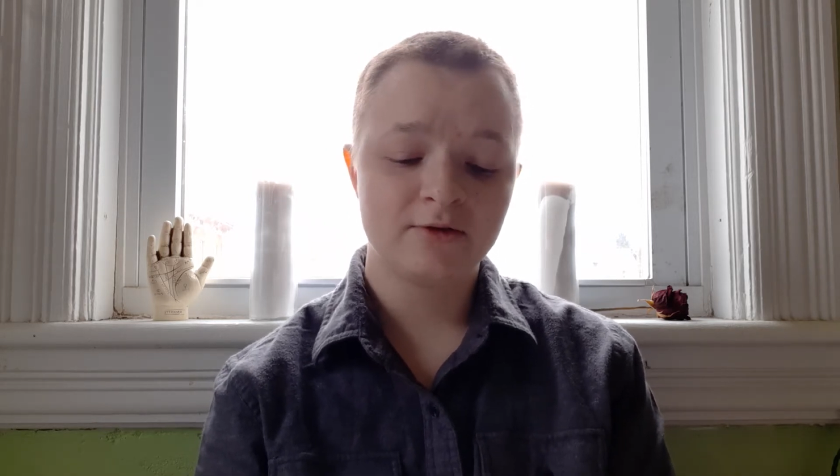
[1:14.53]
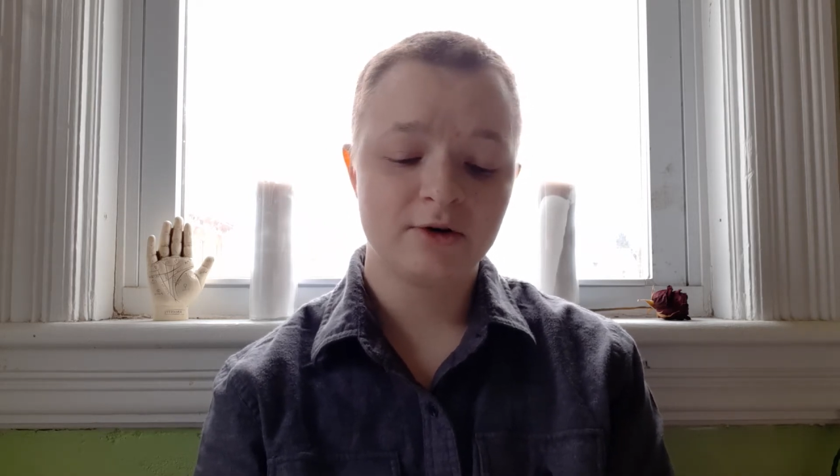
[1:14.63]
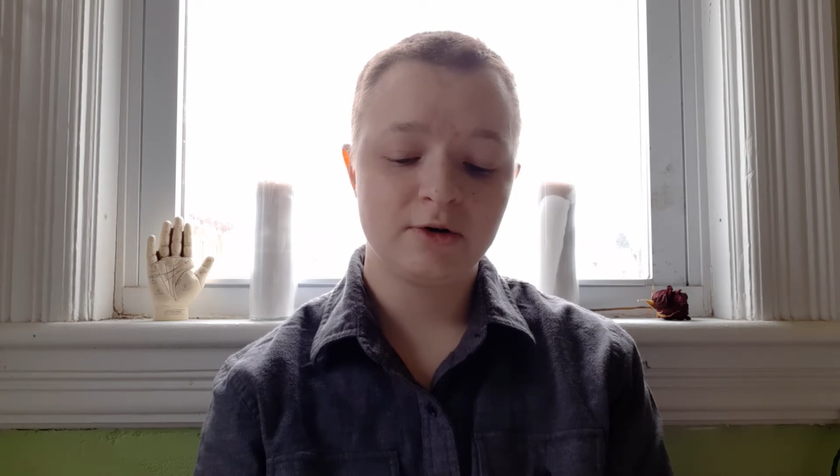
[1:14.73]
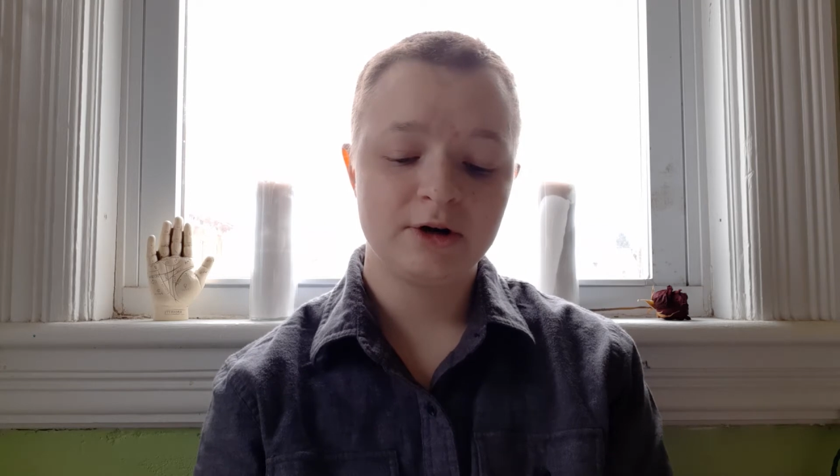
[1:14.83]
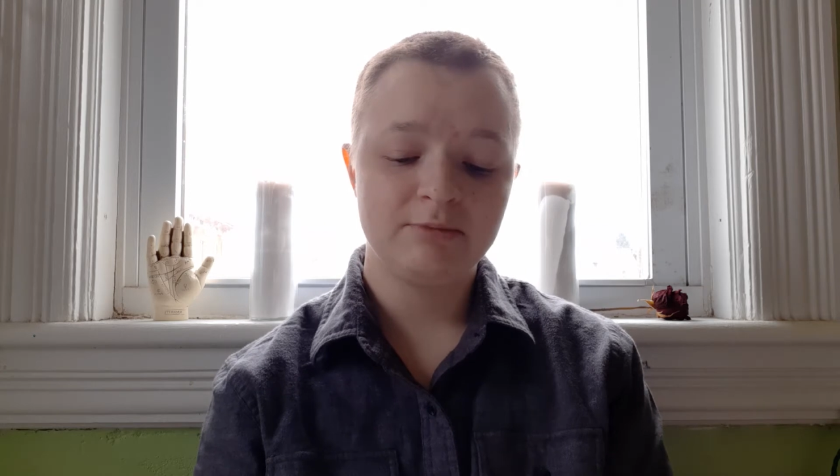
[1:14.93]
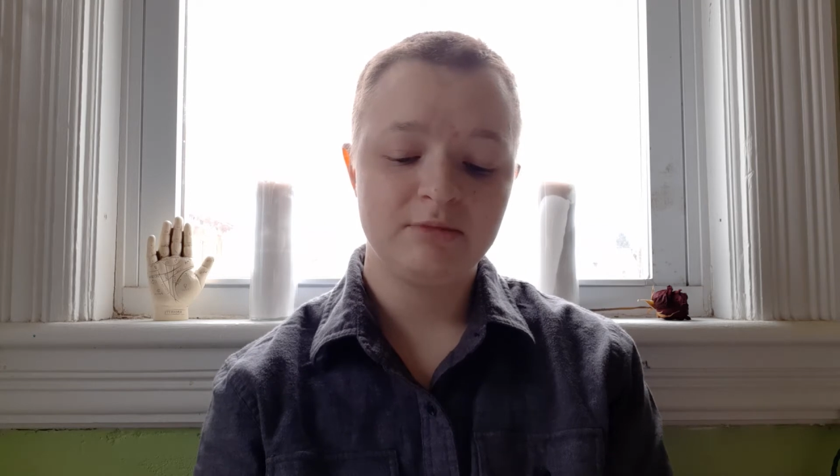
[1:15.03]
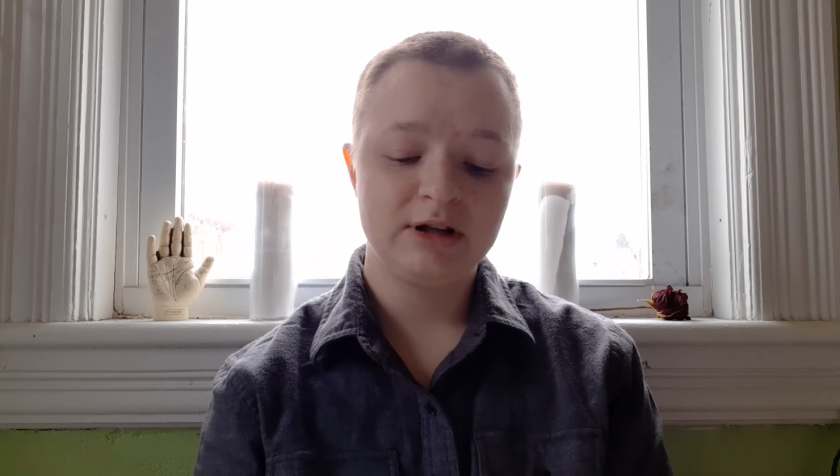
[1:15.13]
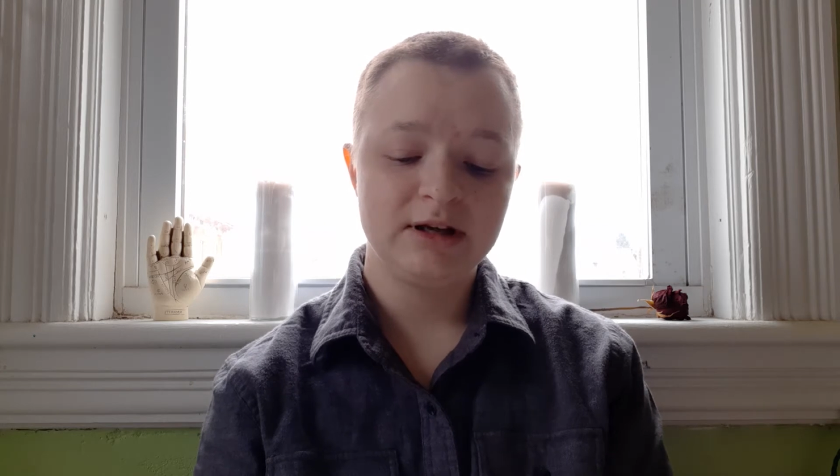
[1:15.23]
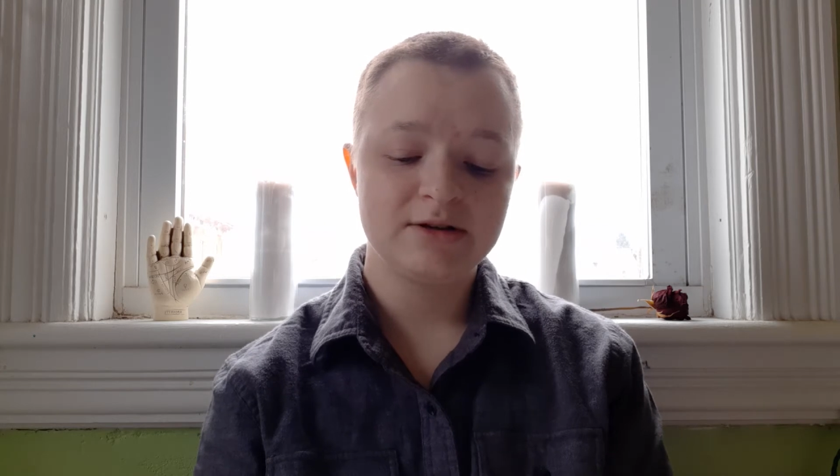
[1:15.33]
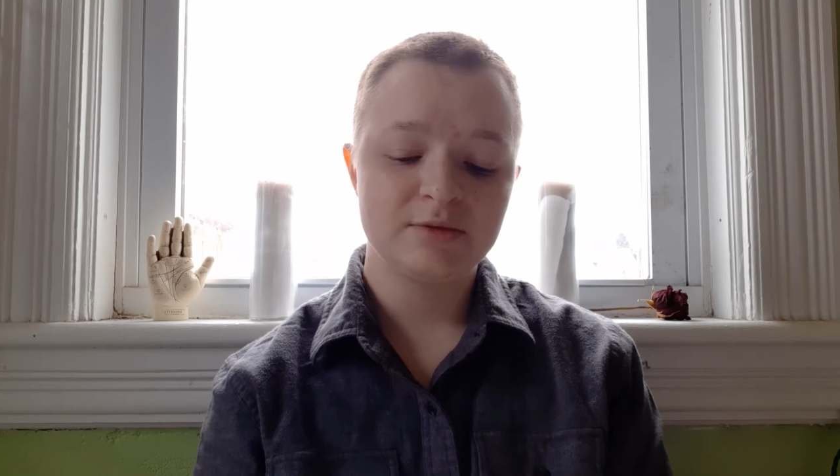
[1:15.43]
her
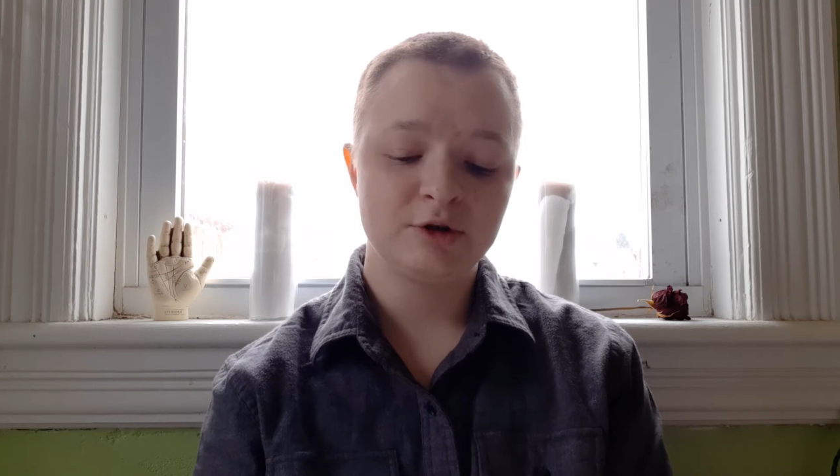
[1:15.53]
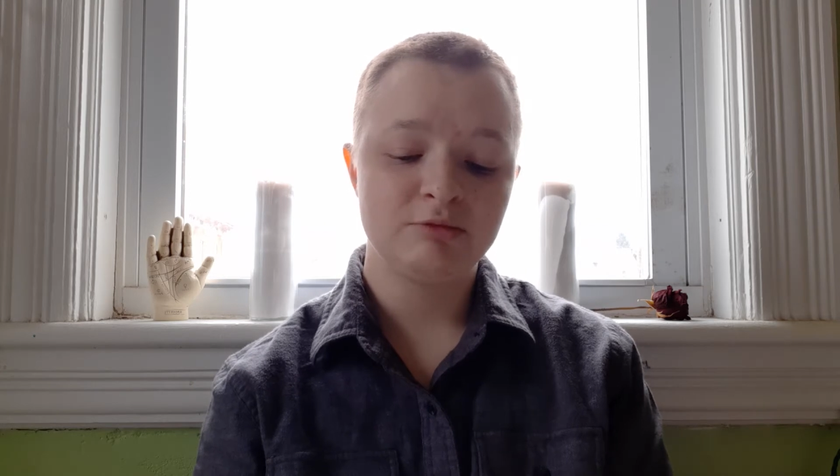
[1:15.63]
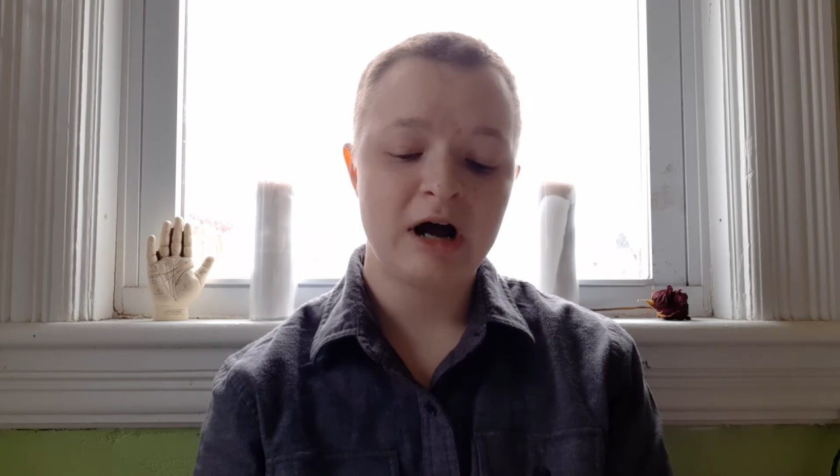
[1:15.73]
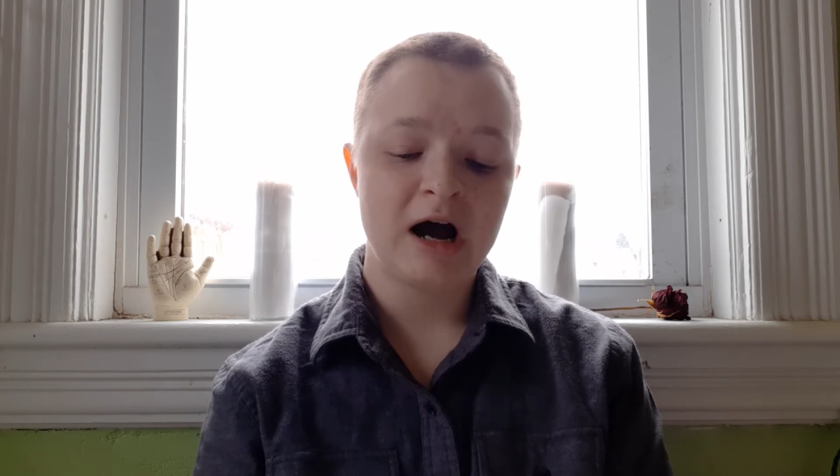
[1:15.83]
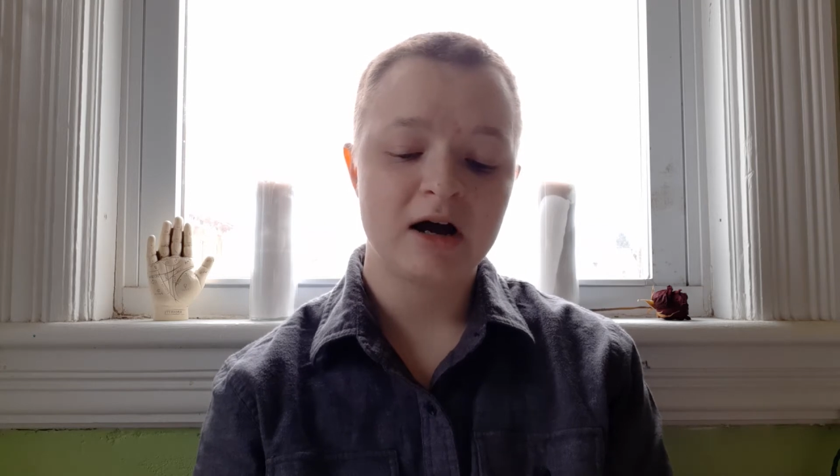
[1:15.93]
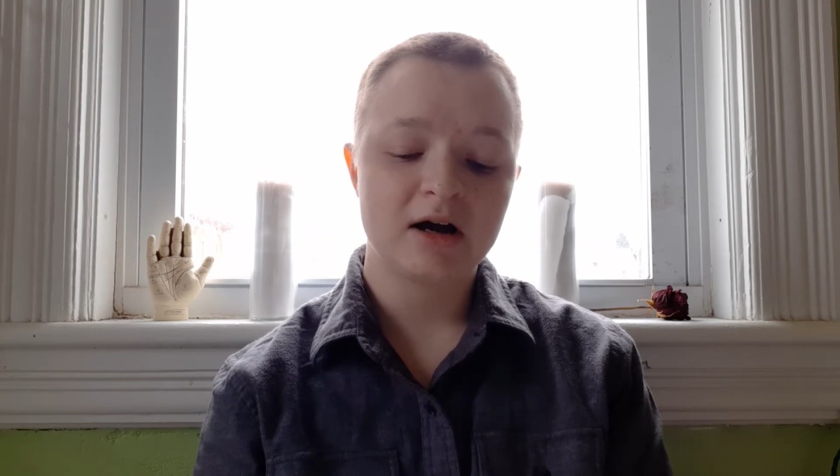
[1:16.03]
implacable back,